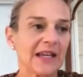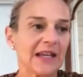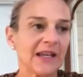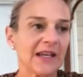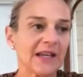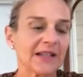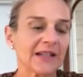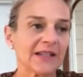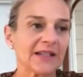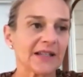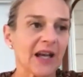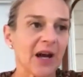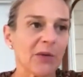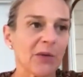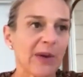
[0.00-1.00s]
it's
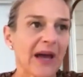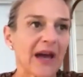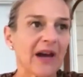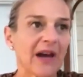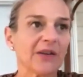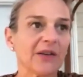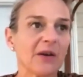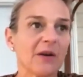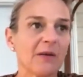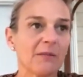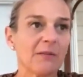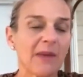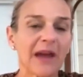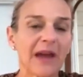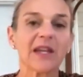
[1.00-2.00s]
about
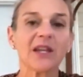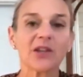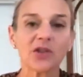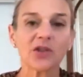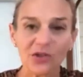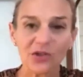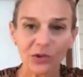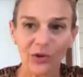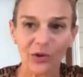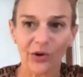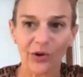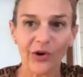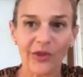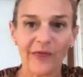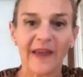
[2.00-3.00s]
making
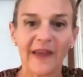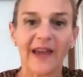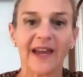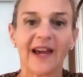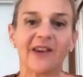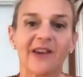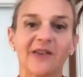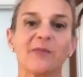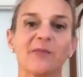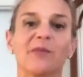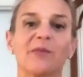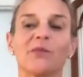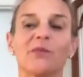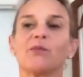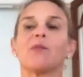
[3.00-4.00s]
sure they are
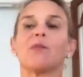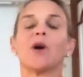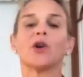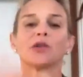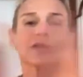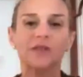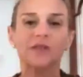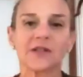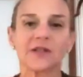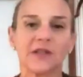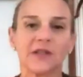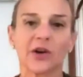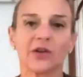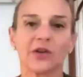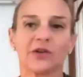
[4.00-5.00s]
most you
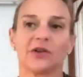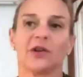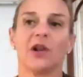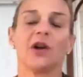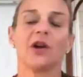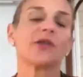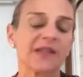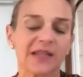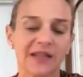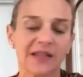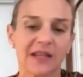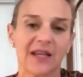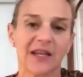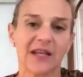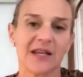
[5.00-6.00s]
know close to
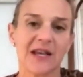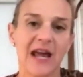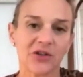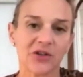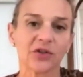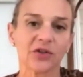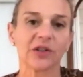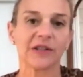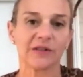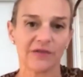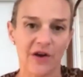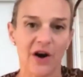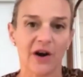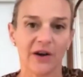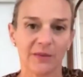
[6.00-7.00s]
their natural
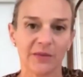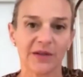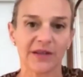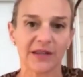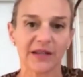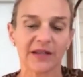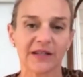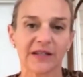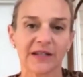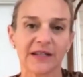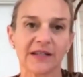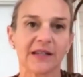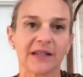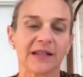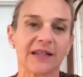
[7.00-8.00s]
environment they're,
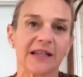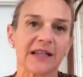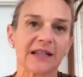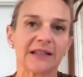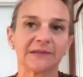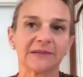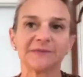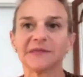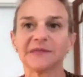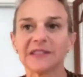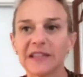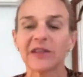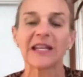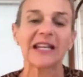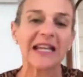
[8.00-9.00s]
that they're
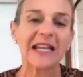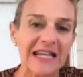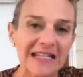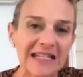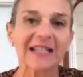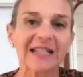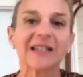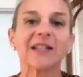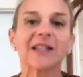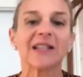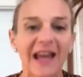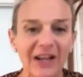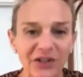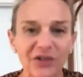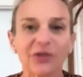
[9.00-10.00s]
living and eating the
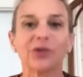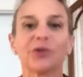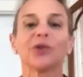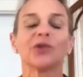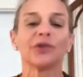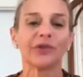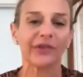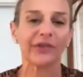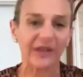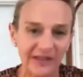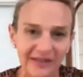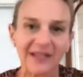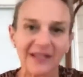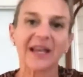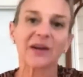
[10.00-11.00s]
natural, natural things
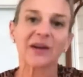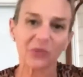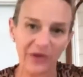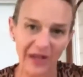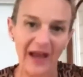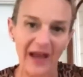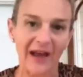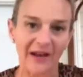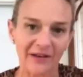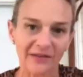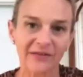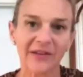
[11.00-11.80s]
that they would have